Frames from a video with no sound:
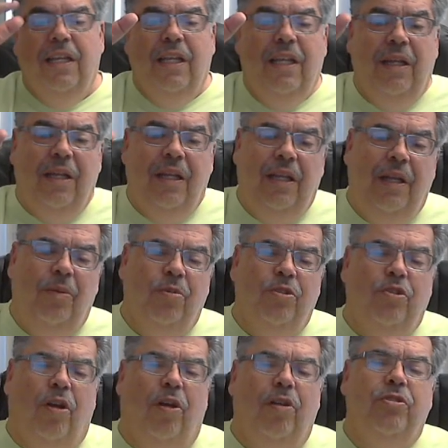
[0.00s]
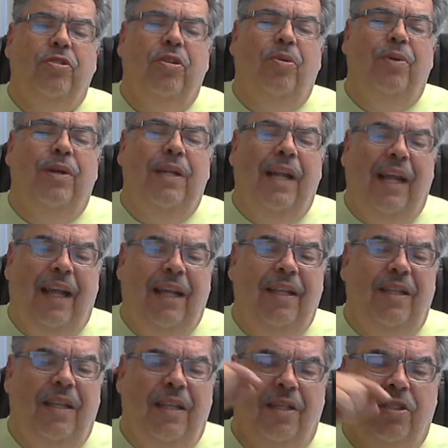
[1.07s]
He, he was also an
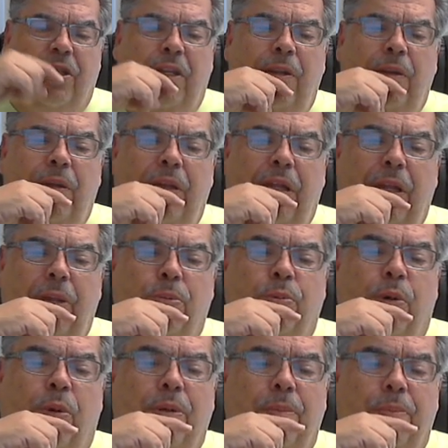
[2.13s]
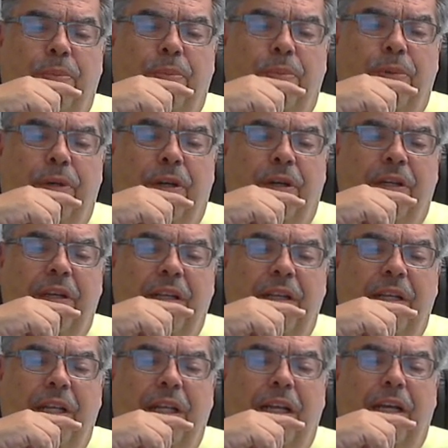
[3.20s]
atheist. He, he wrote a book
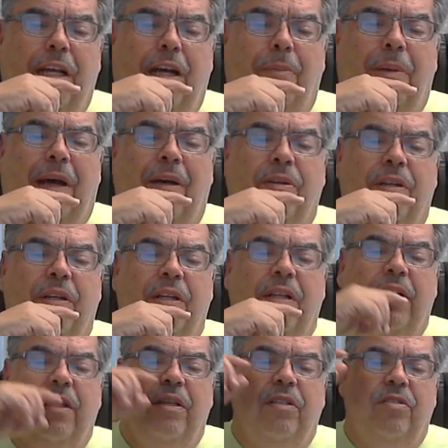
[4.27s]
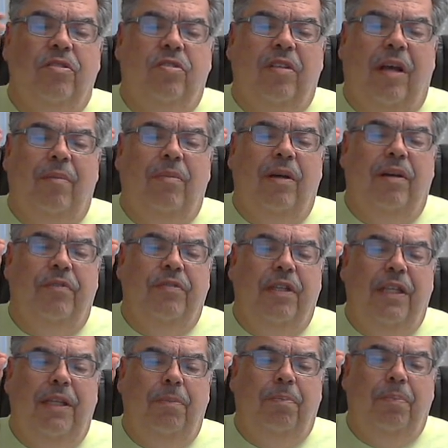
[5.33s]
about some of
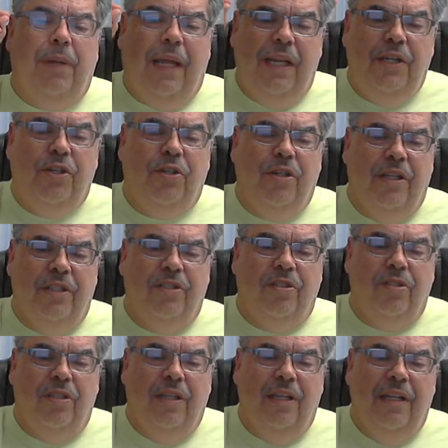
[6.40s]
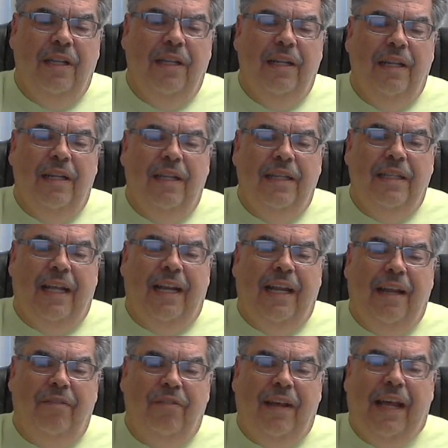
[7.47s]
the patients that
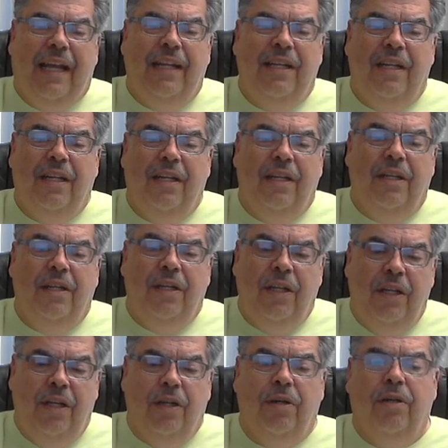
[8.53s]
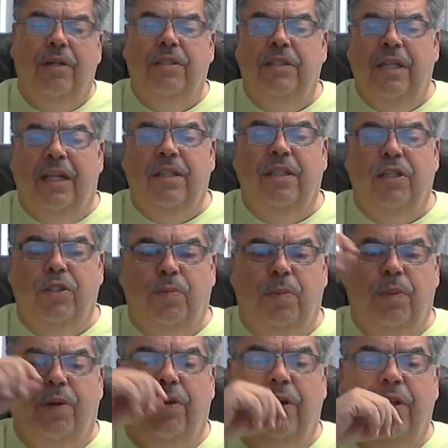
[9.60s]
have had near death
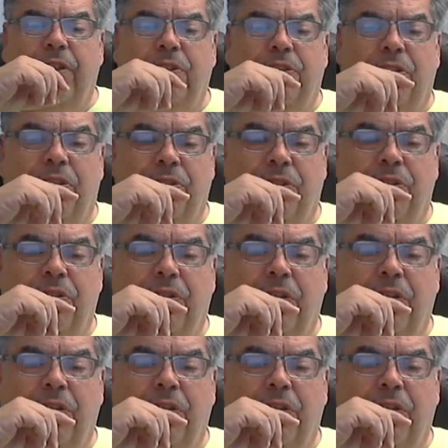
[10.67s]
experiences